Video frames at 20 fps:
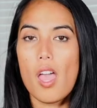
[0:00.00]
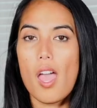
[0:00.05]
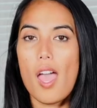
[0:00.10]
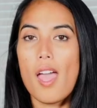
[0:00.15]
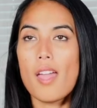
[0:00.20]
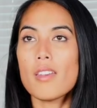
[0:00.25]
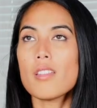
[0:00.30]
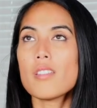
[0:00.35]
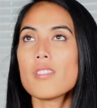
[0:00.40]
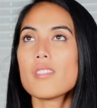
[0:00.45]

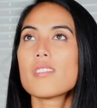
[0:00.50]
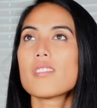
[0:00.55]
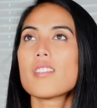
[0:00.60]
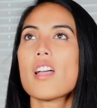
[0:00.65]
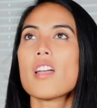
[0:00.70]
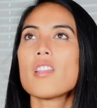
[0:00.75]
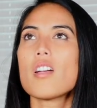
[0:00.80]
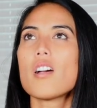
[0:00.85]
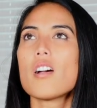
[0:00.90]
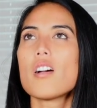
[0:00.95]
And
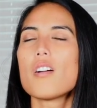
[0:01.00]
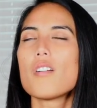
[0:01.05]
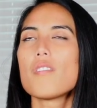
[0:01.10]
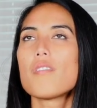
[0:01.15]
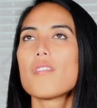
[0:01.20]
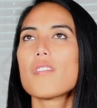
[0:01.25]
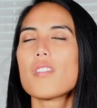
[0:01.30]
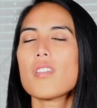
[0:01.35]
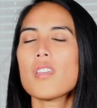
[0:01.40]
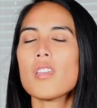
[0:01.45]
instead
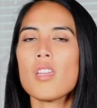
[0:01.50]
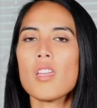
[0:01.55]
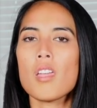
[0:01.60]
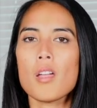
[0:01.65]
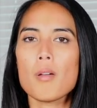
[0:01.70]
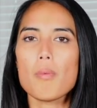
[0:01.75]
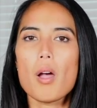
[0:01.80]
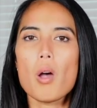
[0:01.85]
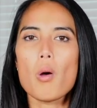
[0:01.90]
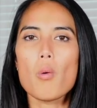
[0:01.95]
of thinking
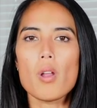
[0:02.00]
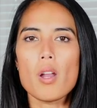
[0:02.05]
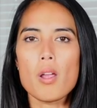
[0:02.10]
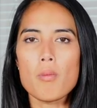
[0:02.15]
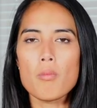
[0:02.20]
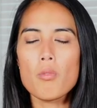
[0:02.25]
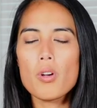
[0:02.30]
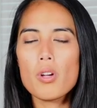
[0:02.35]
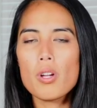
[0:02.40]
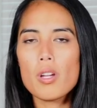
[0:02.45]
about what
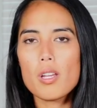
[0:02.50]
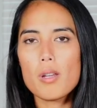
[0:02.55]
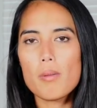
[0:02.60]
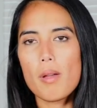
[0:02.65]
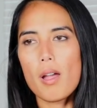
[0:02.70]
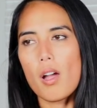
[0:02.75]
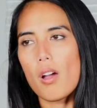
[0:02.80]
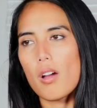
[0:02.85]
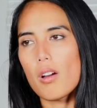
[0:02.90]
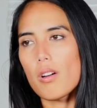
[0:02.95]
I'm worried
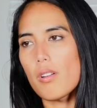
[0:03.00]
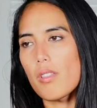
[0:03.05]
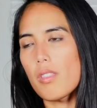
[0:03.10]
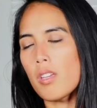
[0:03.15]
about or